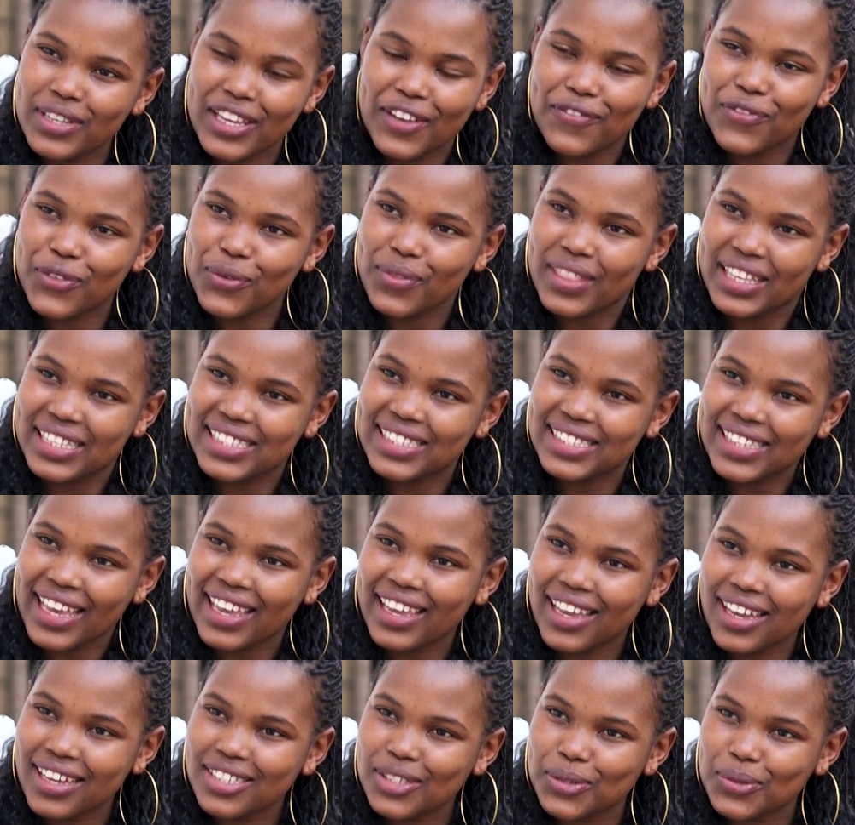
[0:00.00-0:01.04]
gave you the
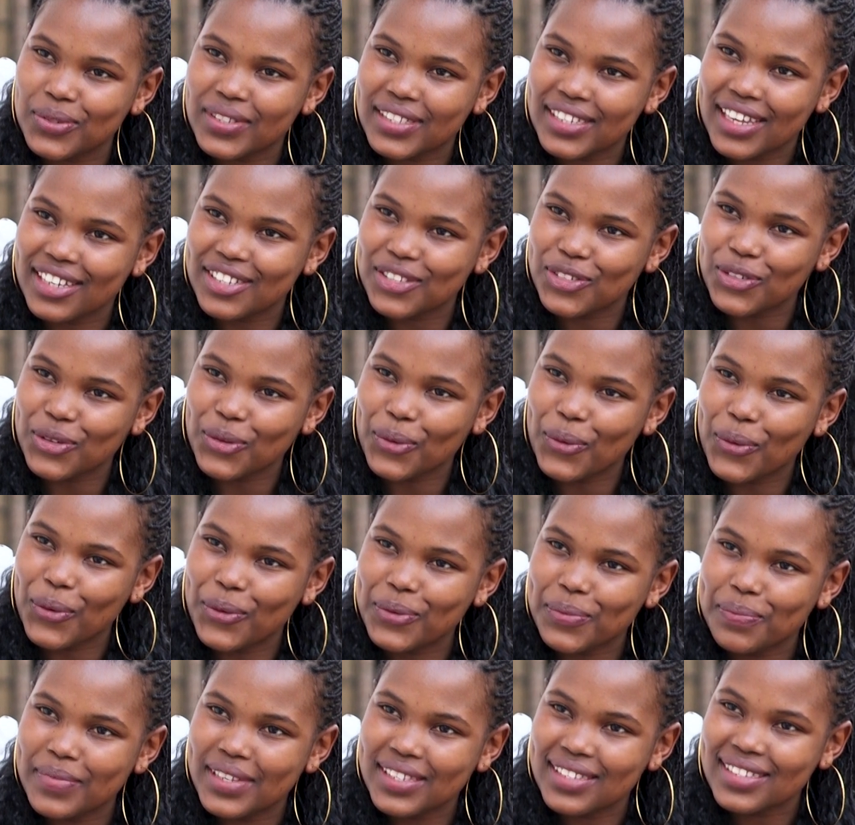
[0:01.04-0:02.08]
psych to start your
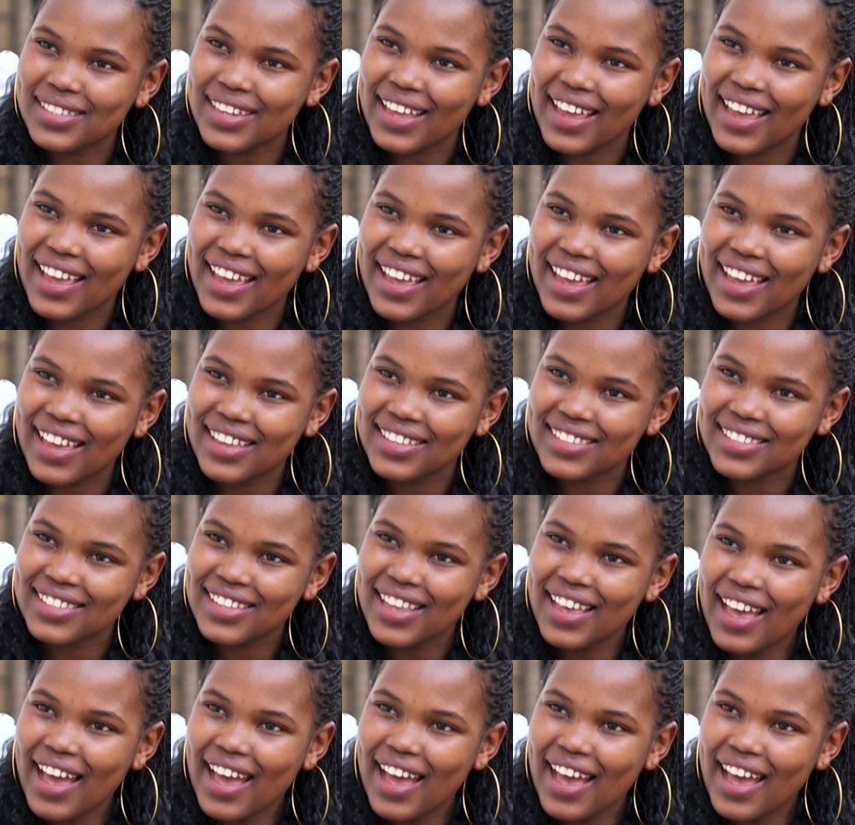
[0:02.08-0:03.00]
own business?